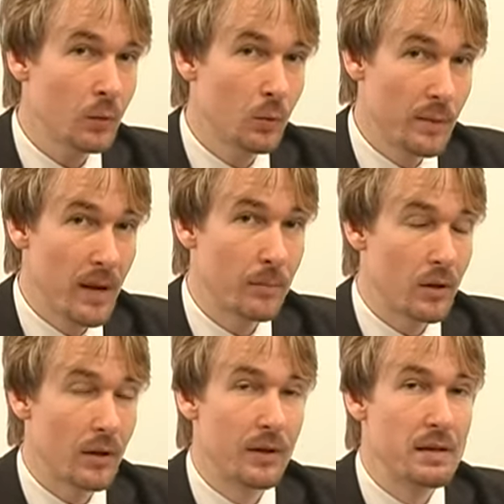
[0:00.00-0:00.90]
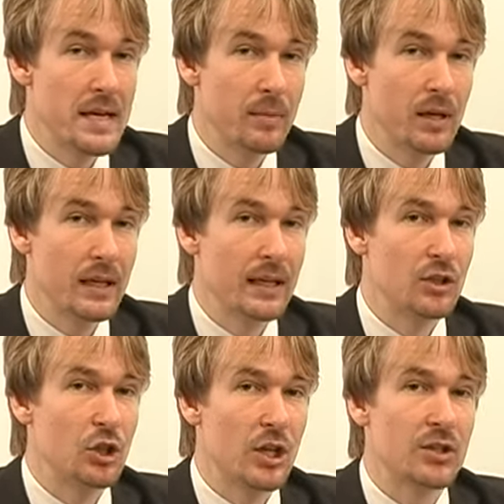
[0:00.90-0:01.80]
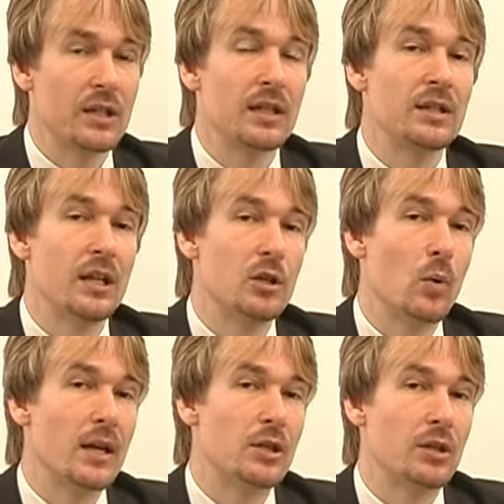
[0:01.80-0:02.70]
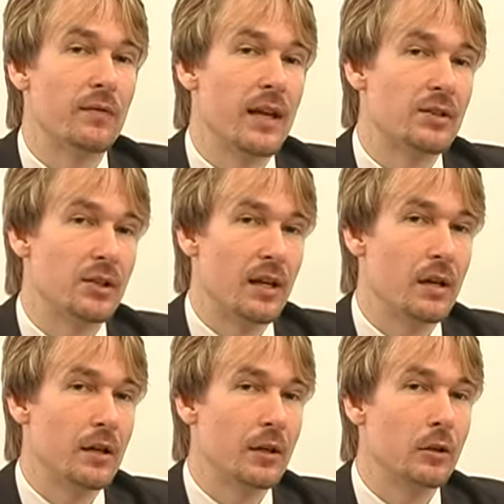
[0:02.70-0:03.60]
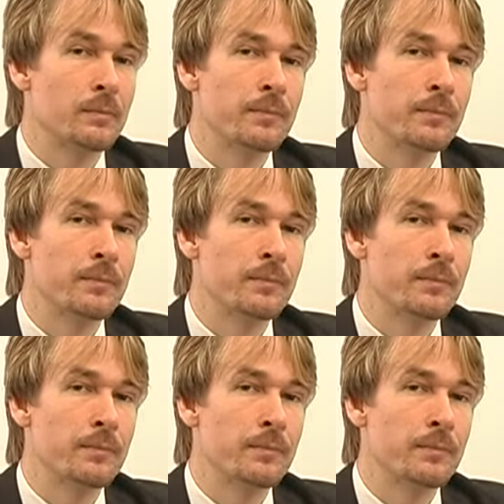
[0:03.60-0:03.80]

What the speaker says: Remember, the deepening is just a continuation of that scenario.